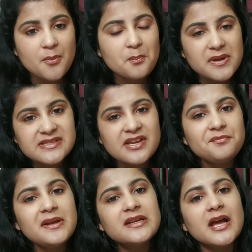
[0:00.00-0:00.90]
must
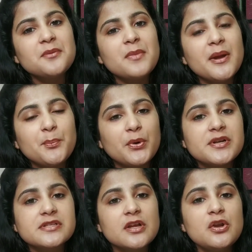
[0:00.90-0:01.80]
have been done by a
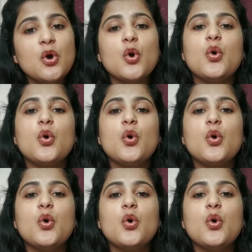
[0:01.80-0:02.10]
person